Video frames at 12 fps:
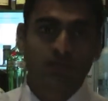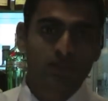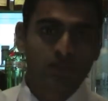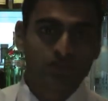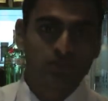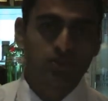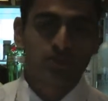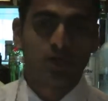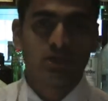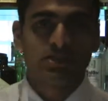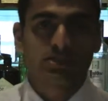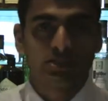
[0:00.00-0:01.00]
emails from you
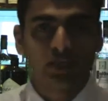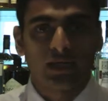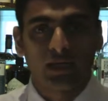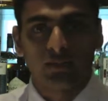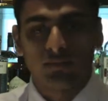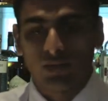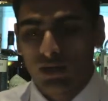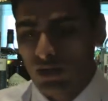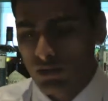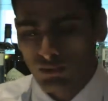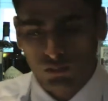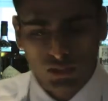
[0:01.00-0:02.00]
guys um,
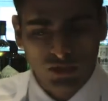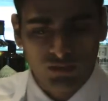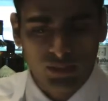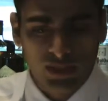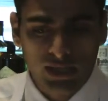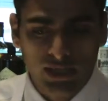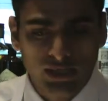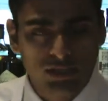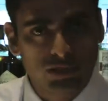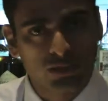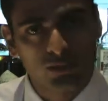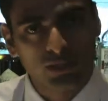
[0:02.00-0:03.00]
on what you've been learning,
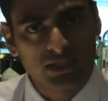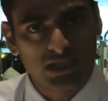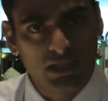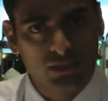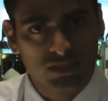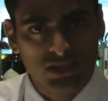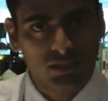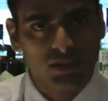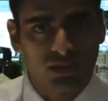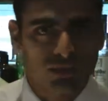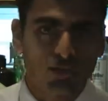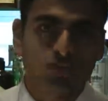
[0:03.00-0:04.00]
so please keep those coming
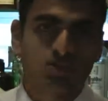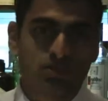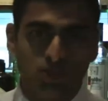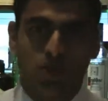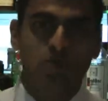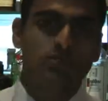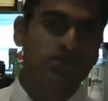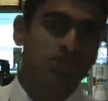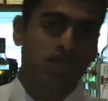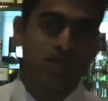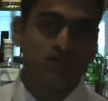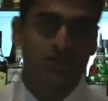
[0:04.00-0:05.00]
through. Subscribe to the
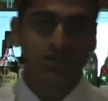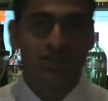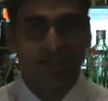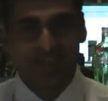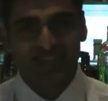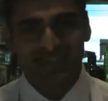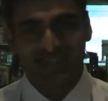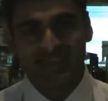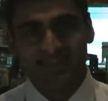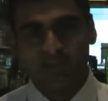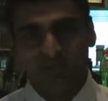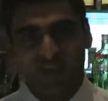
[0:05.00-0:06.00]
channel. It
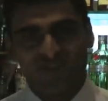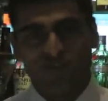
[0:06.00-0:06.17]
is my